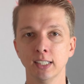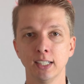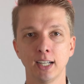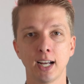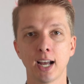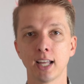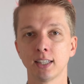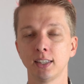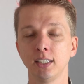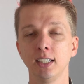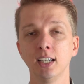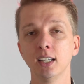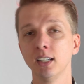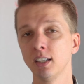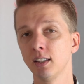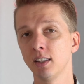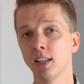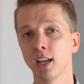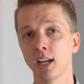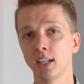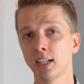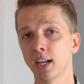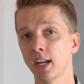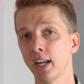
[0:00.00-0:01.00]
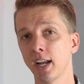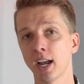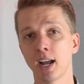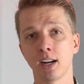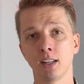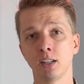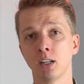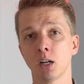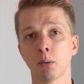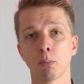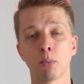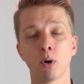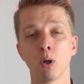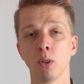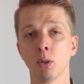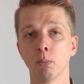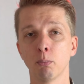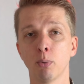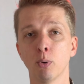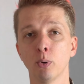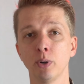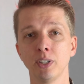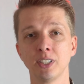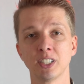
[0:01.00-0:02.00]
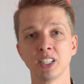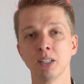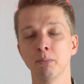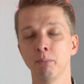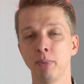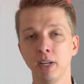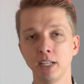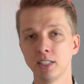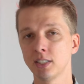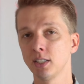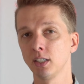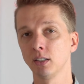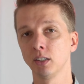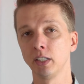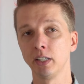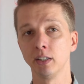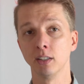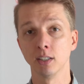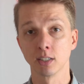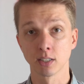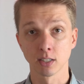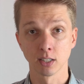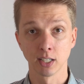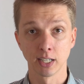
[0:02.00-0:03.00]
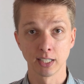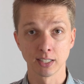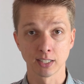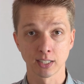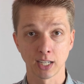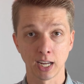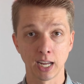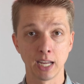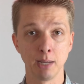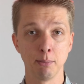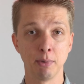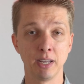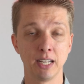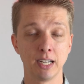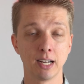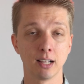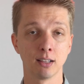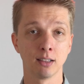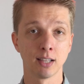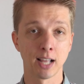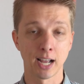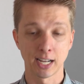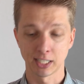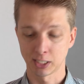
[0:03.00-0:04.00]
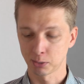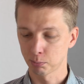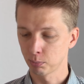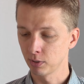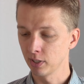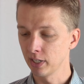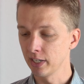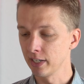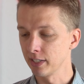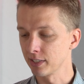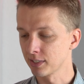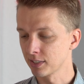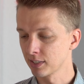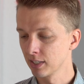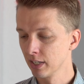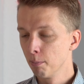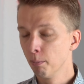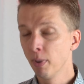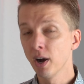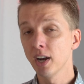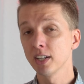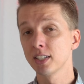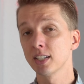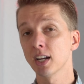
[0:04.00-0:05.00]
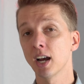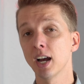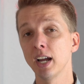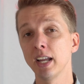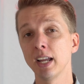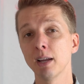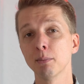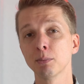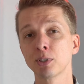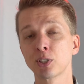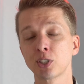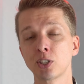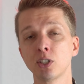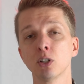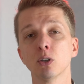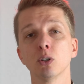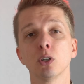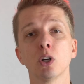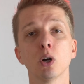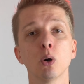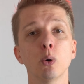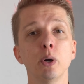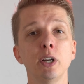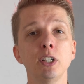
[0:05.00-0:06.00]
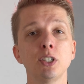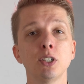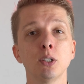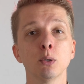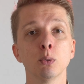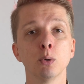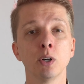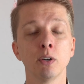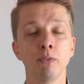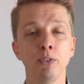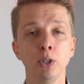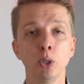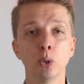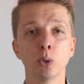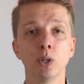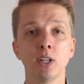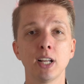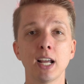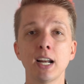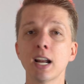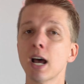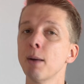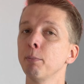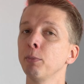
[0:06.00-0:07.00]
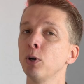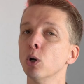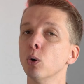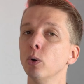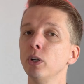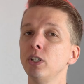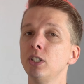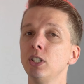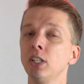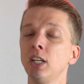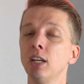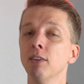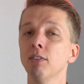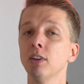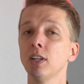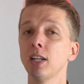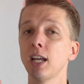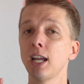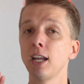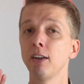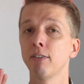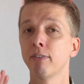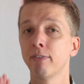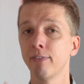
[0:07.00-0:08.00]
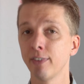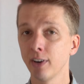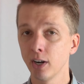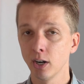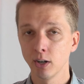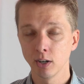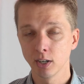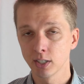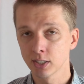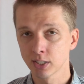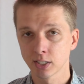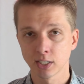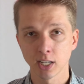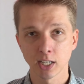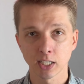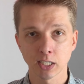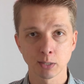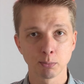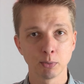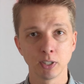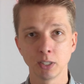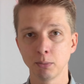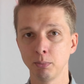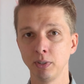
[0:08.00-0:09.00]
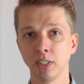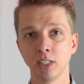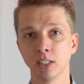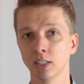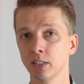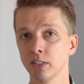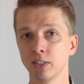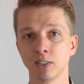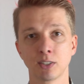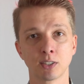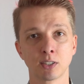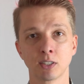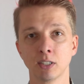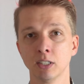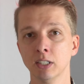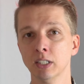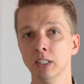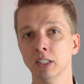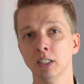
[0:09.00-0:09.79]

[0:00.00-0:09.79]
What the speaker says: at the end of that I added up all the points and basically this lens came in last place. But I am still going to review it and I'm going to give it a fair assessment because